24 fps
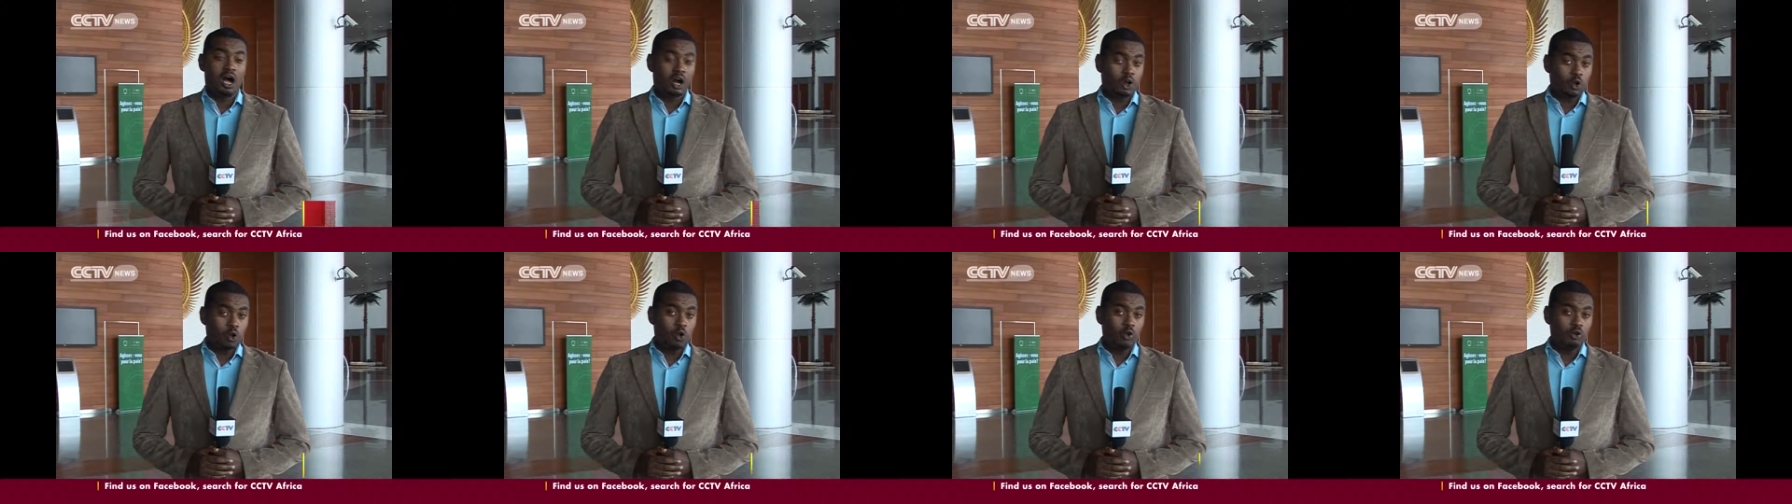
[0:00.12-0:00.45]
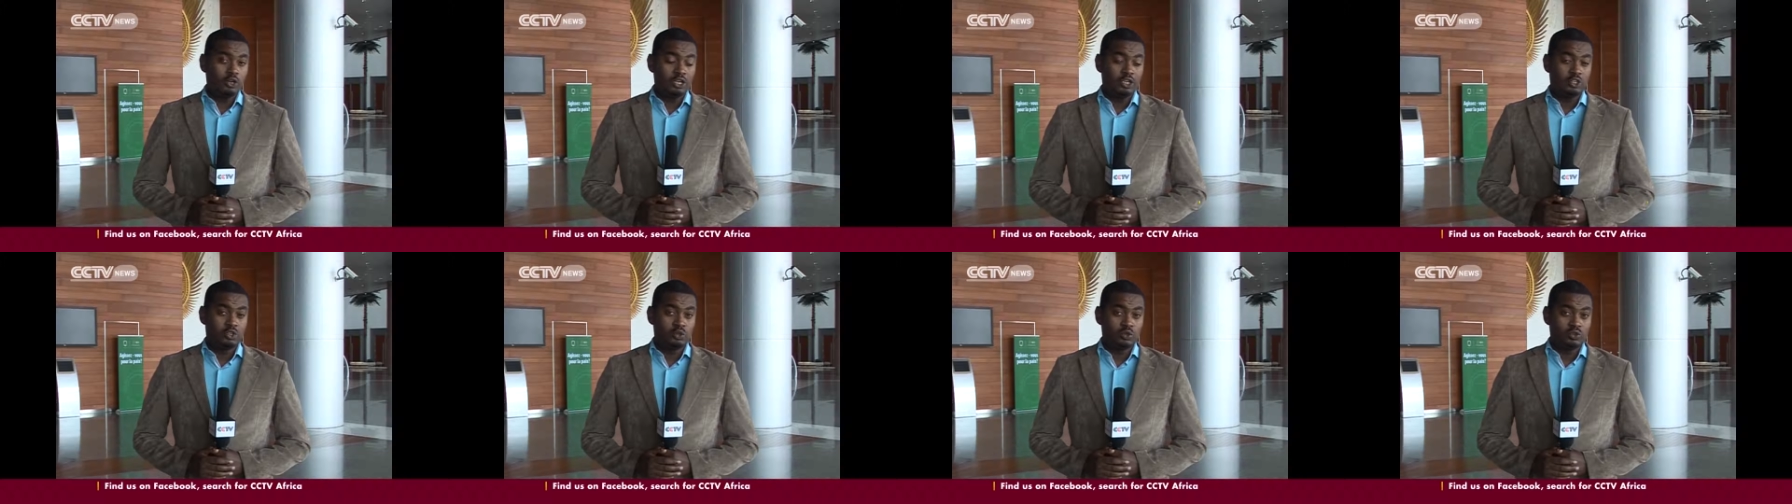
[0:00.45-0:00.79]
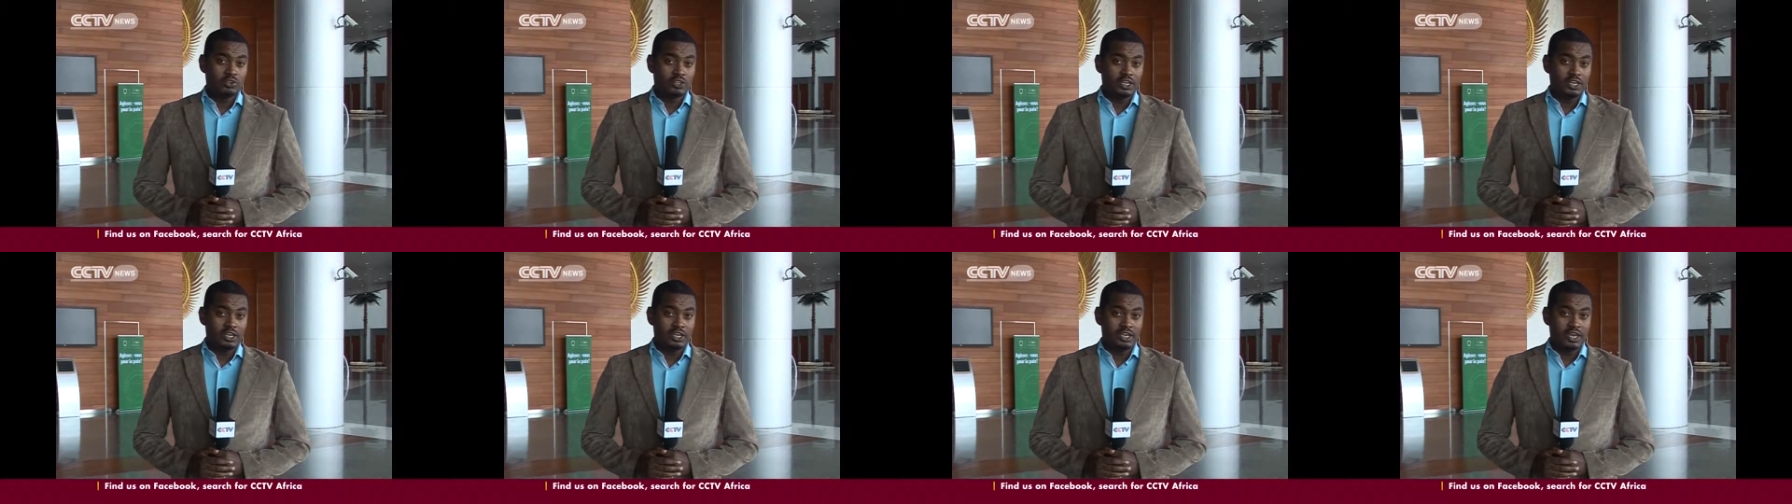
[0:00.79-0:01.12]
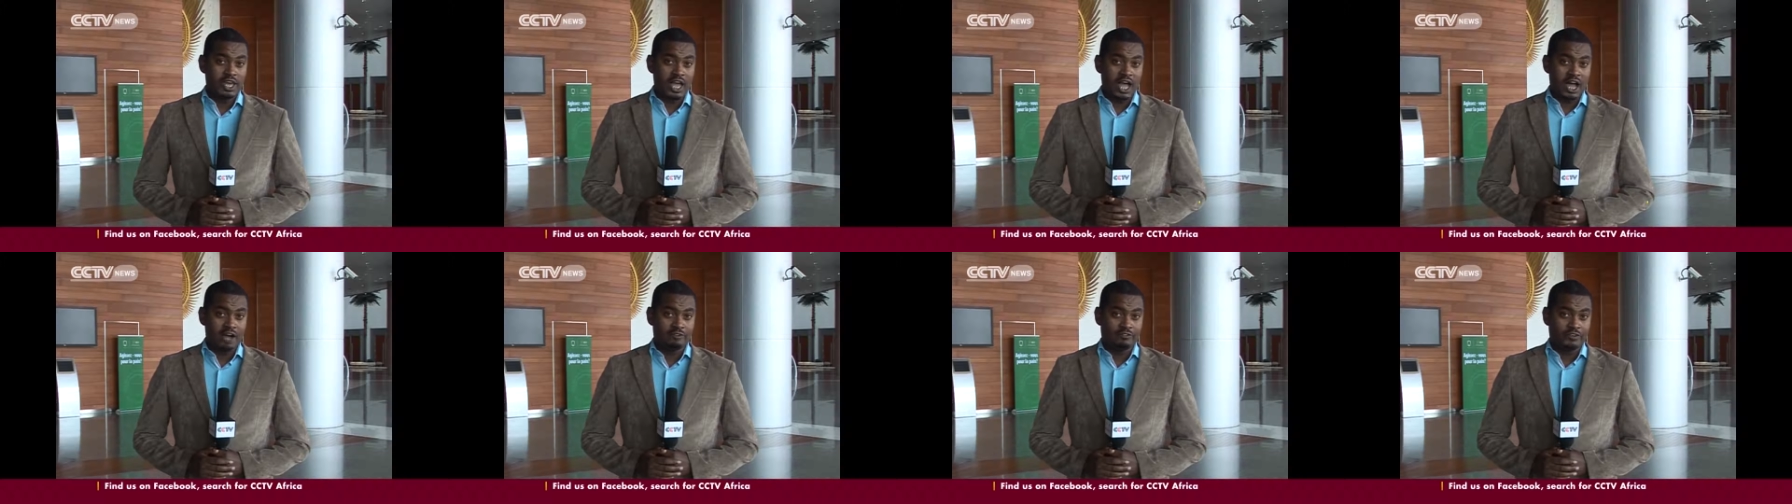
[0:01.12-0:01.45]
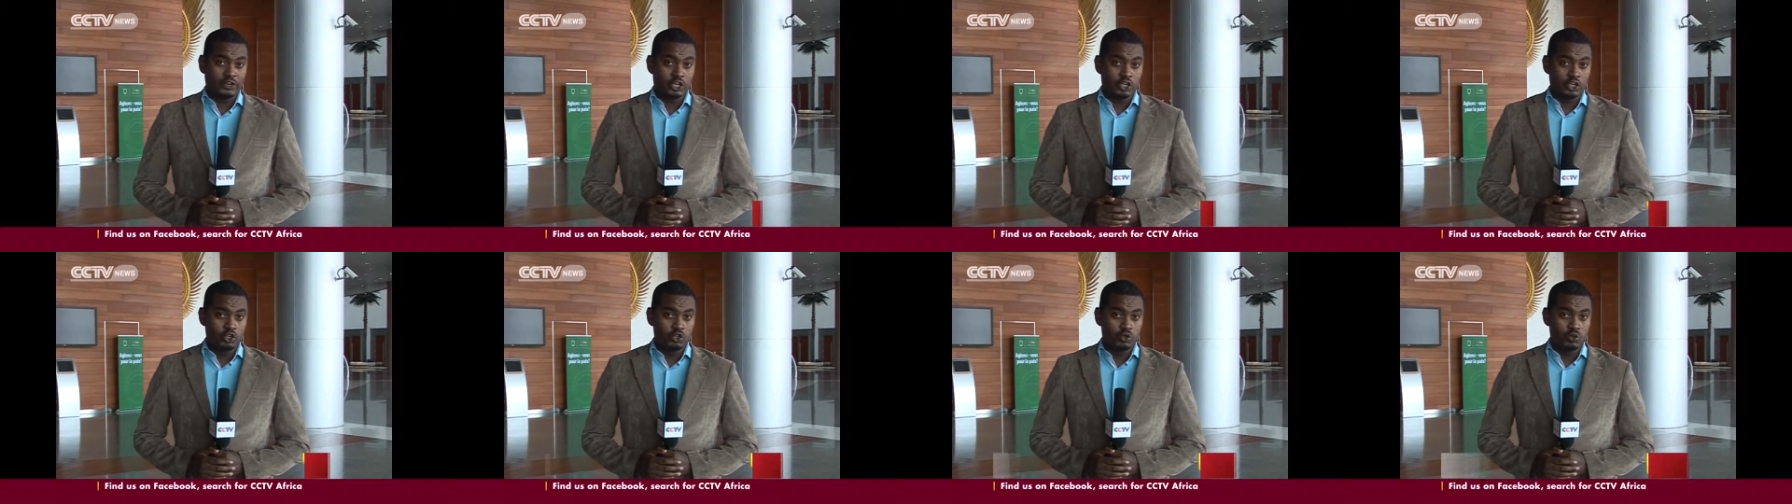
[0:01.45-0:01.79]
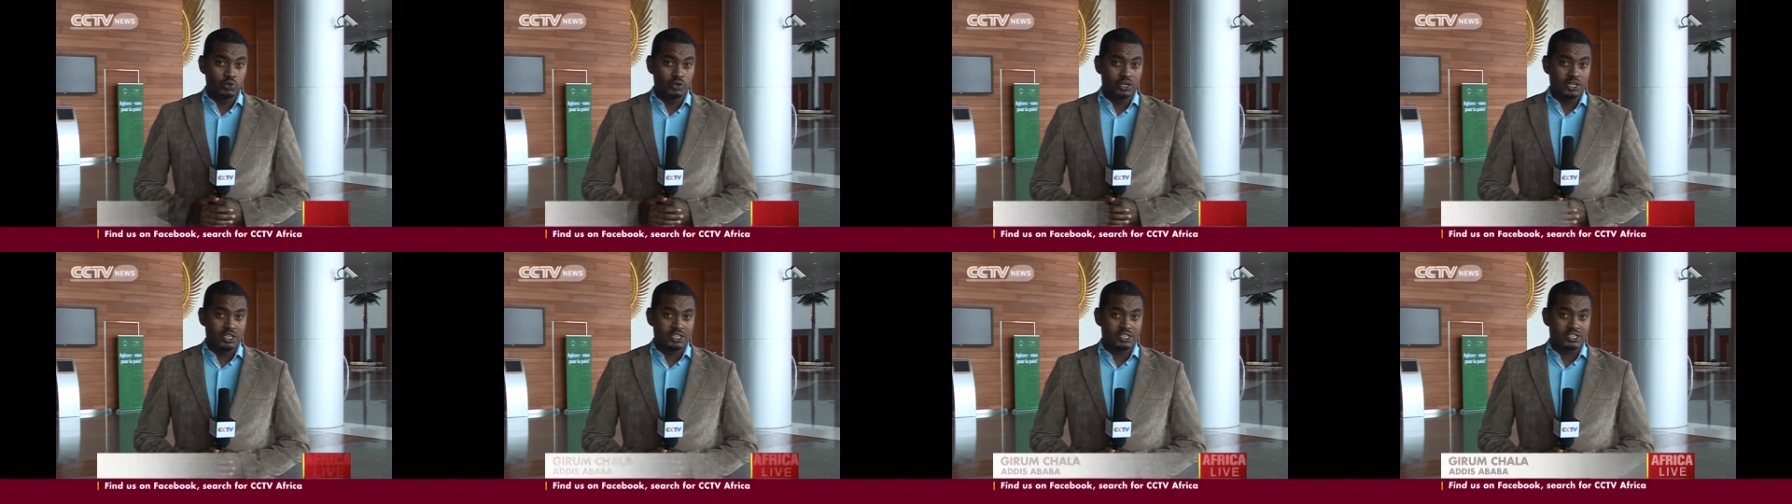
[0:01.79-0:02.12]
According to the
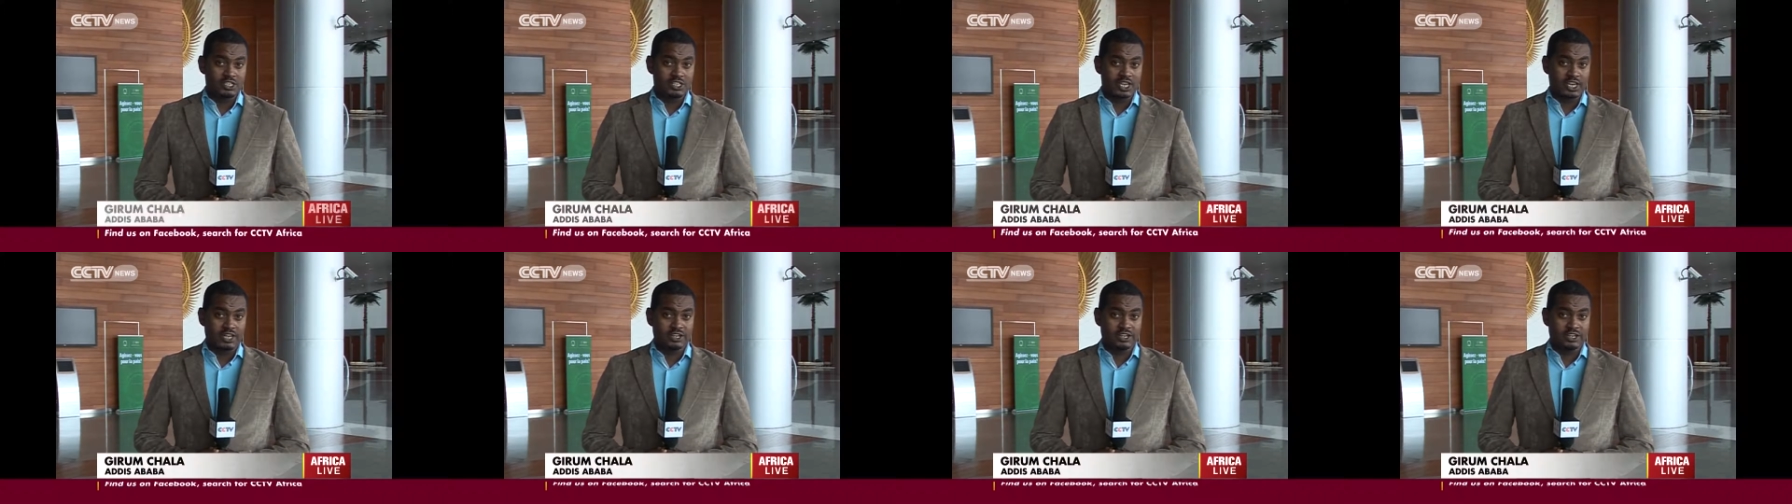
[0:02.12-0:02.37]
African Union